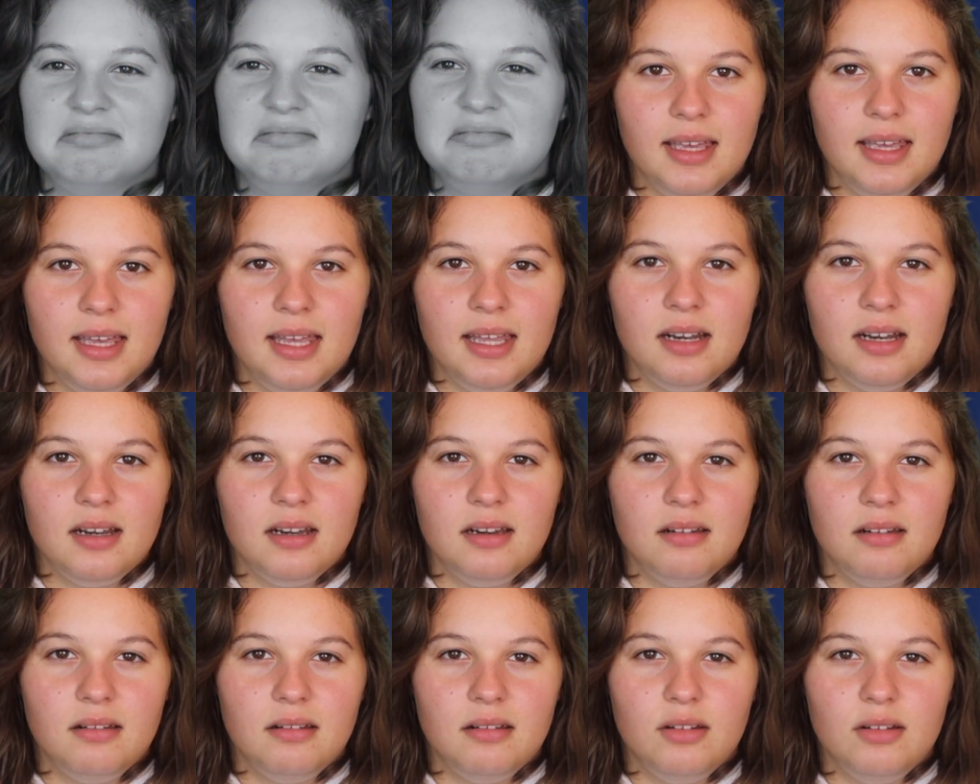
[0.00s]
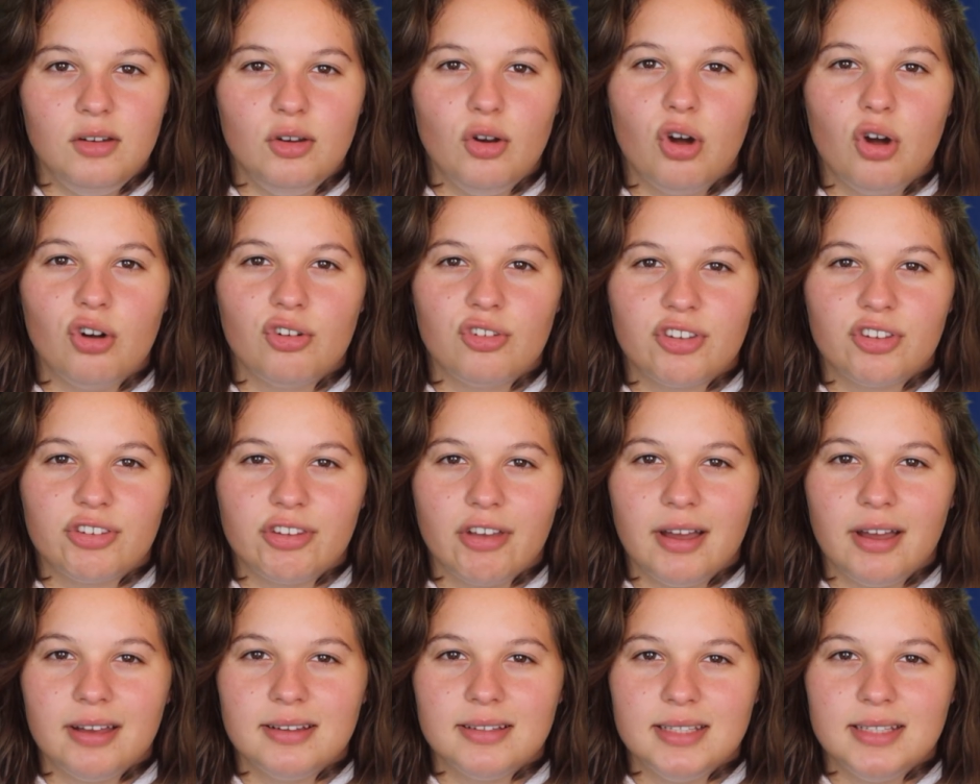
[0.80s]
In
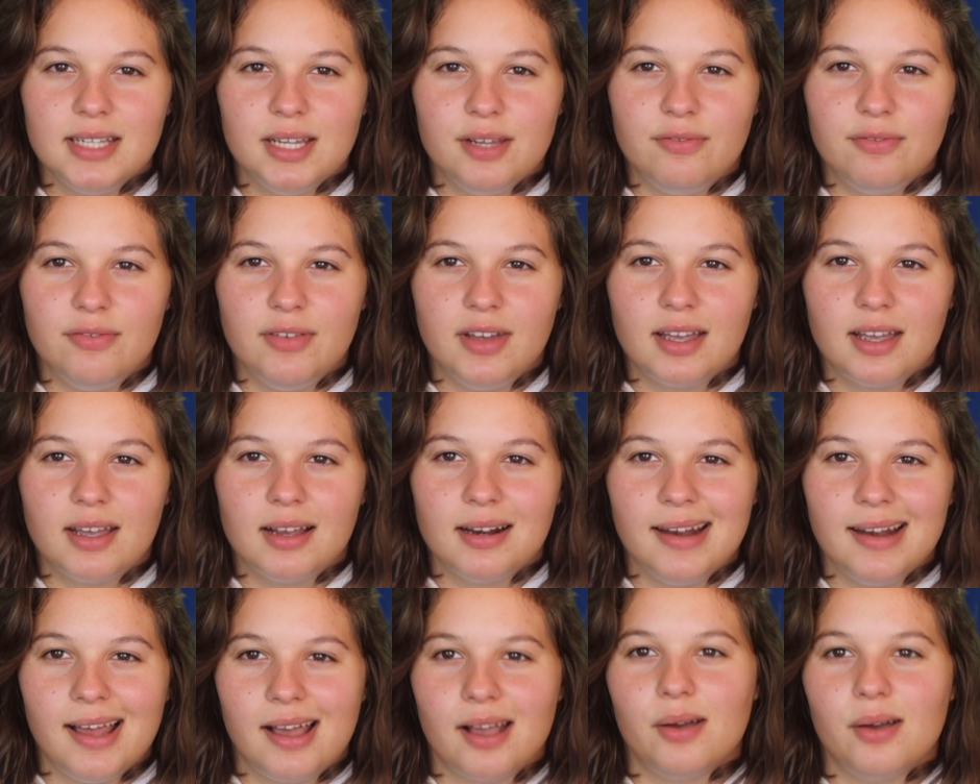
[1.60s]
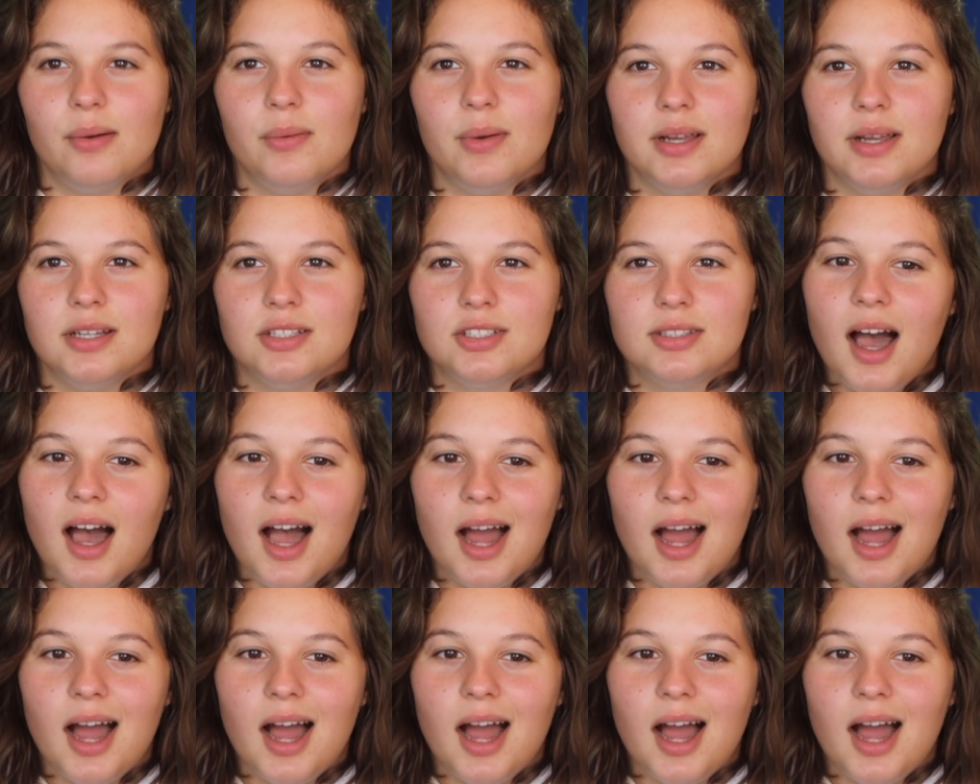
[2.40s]
non-scientific language,